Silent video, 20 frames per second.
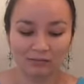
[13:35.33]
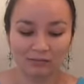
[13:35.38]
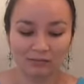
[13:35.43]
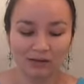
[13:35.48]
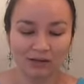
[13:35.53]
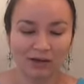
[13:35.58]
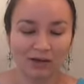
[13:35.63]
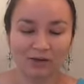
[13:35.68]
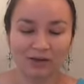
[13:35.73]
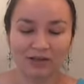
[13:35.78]

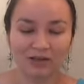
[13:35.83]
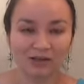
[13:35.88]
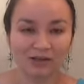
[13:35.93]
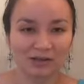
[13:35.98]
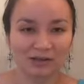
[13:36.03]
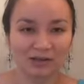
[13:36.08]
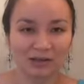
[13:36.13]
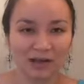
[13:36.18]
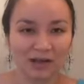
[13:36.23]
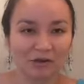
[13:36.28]
you know, I
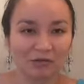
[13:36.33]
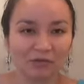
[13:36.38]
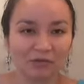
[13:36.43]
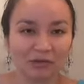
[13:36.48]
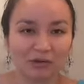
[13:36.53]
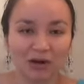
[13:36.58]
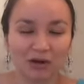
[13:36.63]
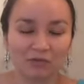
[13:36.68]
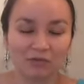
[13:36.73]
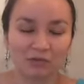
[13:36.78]
don't feel
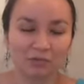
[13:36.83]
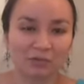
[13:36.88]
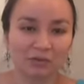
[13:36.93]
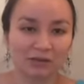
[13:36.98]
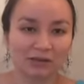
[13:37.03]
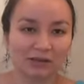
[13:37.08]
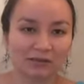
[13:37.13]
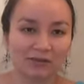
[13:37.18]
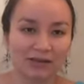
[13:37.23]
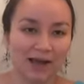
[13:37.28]
comfortable
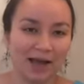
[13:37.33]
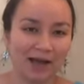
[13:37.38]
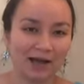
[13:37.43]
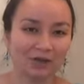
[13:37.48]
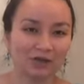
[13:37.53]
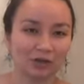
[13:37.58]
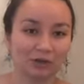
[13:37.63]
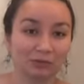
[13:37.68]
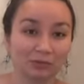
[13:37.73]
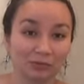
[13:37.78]
enough to
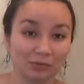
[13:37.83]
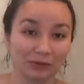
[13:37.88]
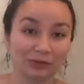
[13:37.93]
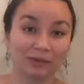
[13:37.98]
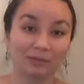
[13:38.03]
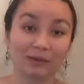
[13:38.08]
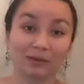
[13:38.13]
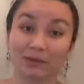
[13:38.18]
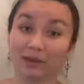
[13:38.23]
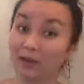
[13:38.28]
actually really
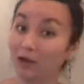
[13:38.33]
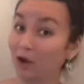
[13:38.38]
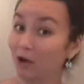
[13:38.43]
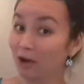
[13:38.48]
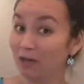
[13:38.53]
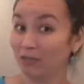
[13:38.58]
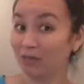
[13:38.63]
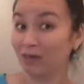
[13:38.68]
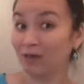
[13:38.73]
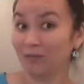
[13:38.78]
be like, oh,
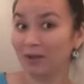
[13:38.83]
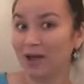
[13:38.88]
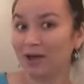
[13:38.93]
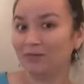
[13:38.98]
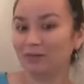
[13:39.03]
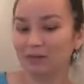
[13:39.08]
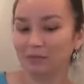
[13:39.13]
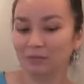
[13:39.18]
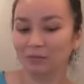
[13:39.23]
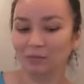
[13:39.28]
I think I'm
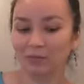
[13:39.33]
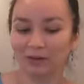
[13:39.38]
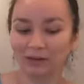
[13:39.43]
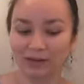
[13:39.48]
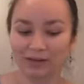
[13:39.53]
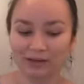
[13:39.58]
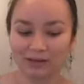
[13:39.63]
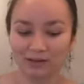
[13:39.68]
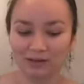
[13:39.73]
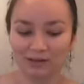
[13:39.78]
having a
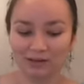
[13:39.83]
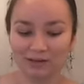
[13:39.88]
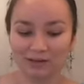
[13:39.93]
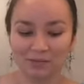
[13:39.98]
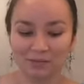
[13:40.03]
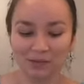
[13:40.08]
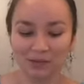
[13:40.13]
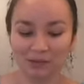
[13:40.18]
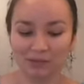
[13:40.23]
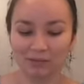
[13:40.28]
boy. Cause to
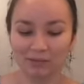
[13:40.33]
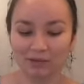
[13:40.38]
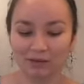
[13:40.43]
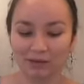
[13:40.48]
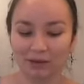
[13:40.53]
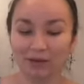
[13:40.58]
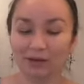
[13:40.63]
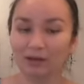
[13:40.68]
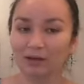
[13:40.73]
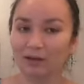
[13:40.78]
me,
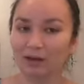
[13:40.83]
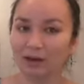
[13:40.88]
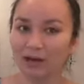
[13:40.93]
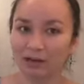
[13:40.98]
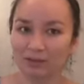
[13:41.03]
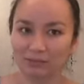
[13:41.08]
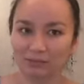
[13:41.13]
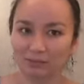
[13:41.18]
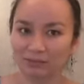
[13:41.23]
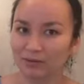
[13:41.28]

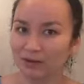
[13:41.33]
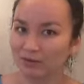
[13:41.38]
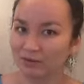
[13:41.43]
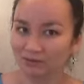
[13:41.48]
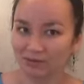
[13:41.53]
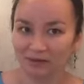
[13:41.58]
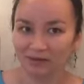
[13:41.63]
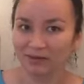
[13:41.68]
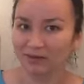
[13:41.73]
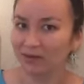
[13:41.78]
I
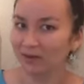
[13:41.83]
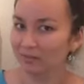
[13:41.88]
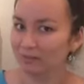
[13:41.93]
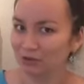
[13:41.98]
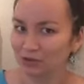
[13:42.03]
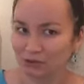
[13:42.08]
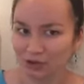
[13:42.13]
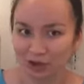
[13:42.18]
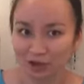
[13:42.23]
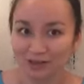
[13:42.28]
feel like I'm
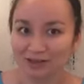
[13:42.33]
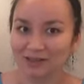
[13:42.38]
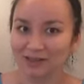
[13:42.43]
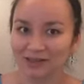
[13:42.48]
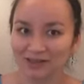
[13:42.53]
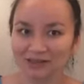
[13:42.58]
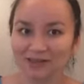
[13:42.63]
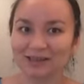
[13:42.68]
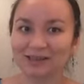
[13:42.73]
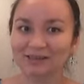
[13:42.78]
just
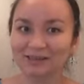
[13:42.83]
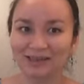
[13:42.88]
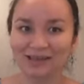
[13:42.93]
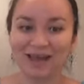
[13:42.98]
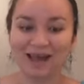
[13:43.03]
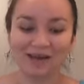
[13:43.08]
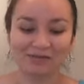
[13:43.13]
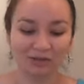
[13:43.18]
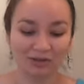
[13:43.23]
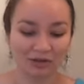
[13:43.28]
as likely to
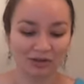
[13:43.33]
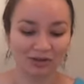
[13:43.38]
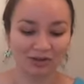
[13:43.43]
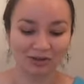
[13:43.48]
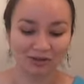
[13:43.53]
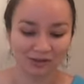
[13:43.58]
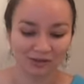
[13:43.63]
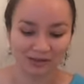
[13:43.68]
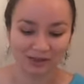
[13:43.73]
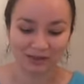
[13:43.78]
have a
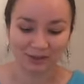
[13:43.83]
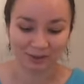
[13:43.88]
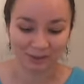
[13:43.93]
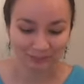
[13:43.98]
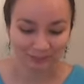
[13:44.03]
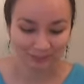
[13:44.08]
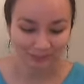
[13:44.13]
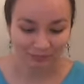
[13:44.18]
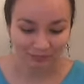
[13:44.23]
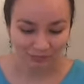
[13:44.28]
girl.
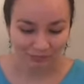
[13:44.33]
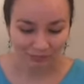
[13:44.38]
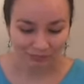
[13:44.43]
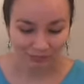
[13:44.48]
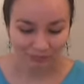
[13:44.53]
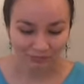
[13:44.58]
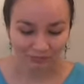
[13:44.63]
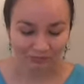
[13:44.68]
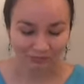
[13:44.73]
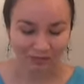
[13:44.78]
So,
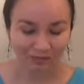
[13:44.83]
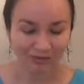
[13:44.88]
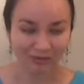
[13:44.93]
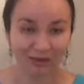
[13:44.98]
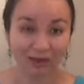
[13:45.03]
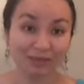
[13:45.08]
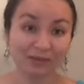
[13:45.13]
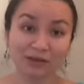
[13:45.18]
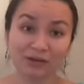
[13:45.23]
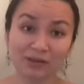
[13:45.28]

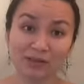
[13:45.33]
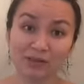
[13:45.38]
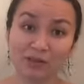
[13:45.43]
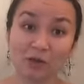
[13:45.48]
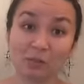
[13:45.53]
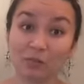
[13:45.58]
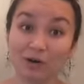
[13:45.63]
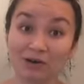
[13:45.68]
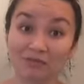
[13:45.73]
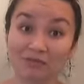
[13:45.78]
and there is
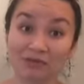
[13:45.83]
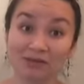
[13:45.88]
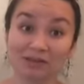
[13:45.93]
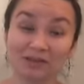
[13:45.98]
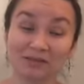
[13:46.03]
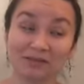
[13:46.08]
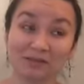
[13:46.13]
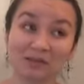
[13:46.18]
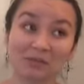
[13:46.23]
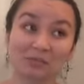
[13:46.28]
no preference
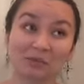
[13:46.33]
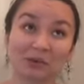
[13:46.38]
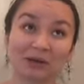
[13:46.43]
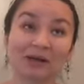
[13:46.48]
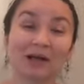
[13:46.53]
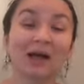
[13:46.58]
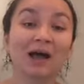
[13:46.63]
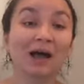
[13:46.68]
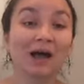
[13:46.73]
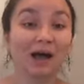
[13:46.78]
at this point.
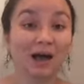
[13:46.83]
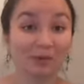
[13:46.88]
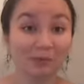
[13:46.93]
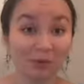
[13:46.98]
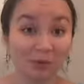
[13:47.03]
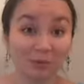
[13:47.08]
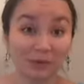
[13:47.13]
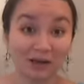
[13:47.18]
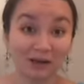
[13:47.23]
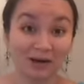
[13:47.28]
I
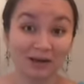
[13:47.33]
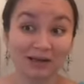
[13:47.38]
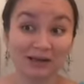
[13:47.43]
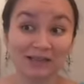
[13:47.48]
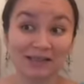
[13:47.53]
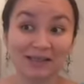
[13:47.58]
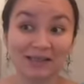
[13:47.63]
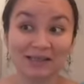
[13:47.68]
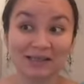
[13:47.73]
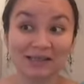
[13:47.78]
will be
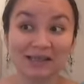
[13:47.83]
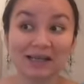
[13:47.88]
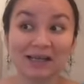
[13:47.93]
honest,